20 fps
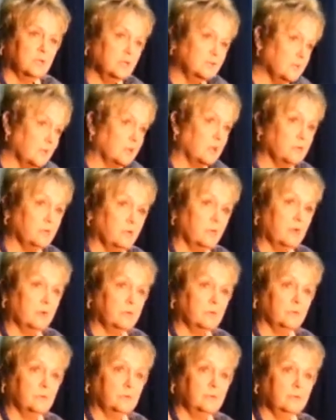anything under
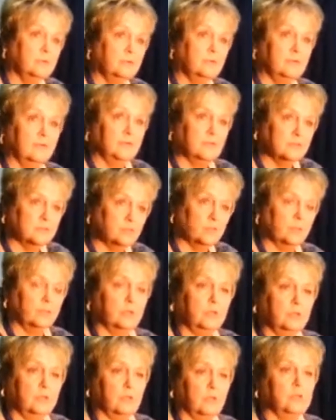100 is
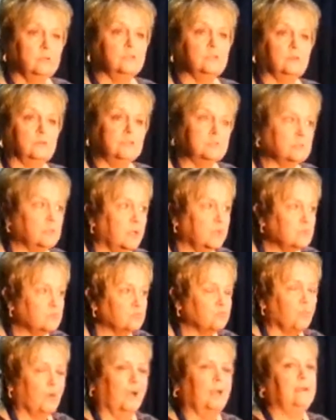really good. So
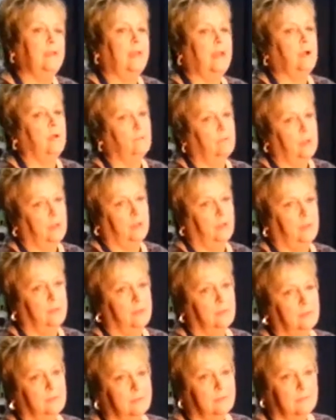it's right now ready.
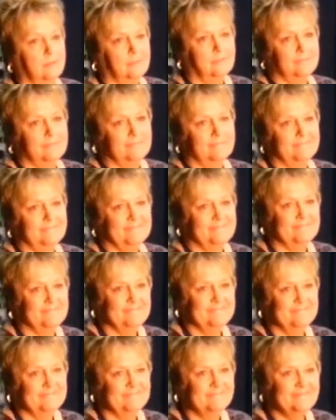Okay.
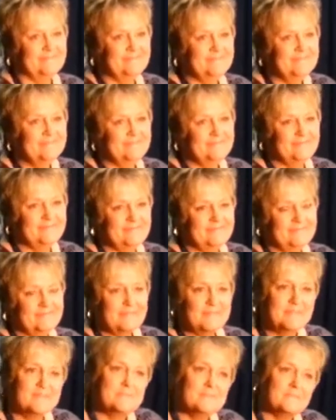Perfect. And
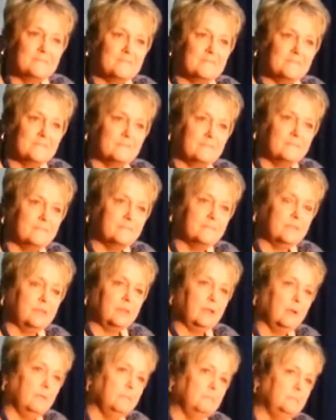for people who
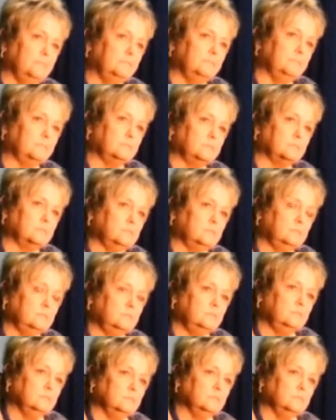aren't able to make it to the premiere